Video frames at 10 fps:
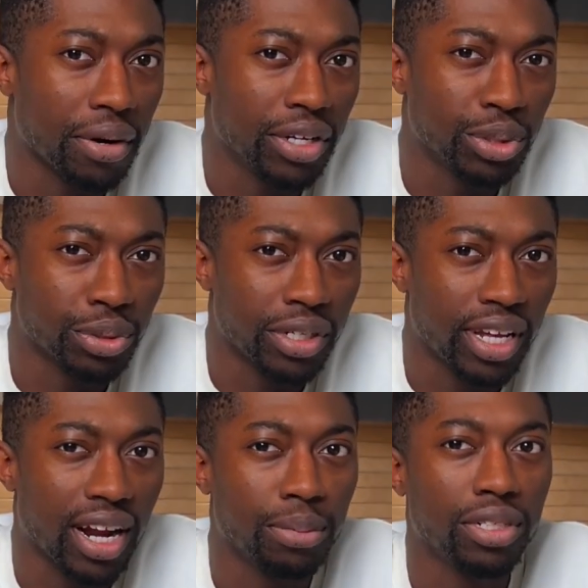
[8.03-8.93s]
injury
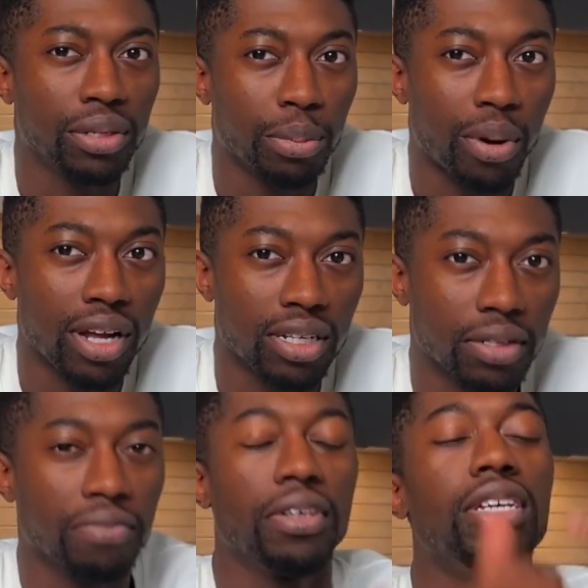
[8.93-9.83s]
and I'm still in the process
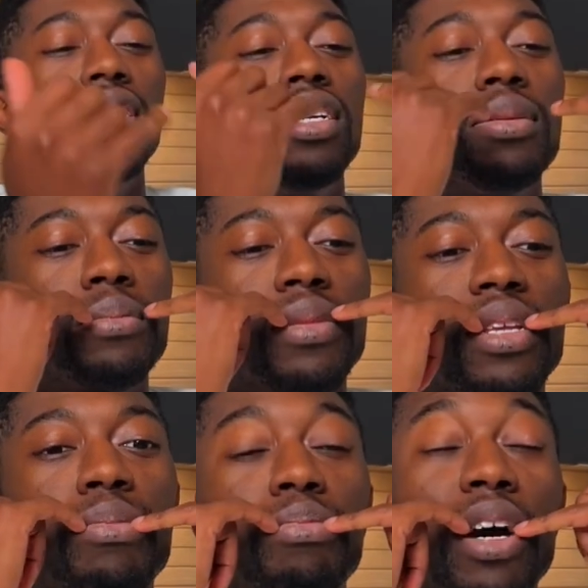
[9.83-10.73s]
of healing.
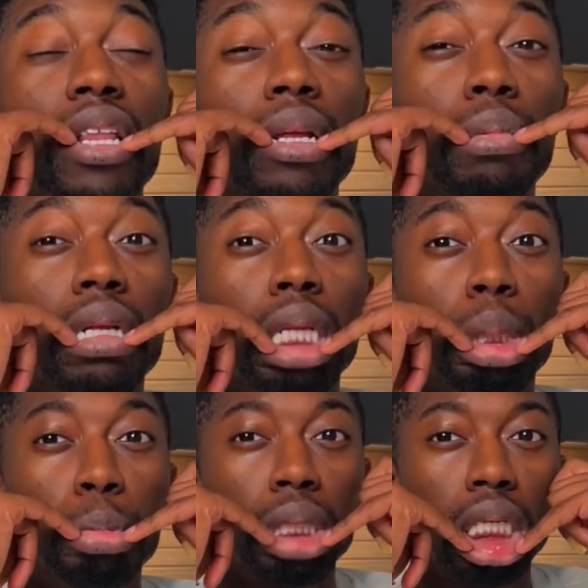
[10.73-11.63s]
My lower
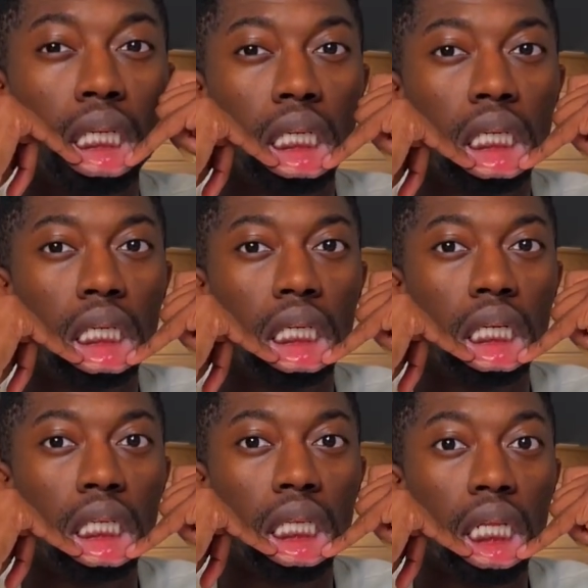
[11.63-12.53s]
lip
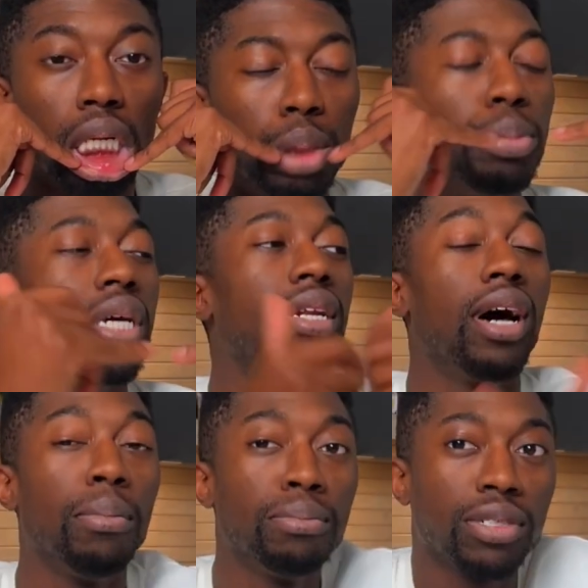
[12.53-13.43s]
is a little bit
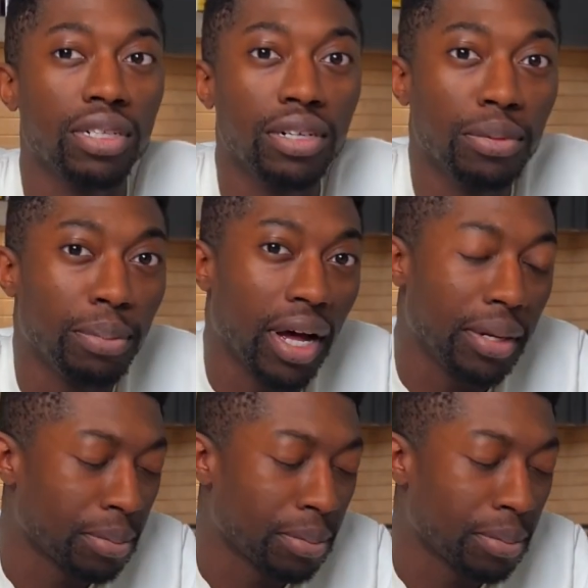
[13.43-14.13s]
numb still, but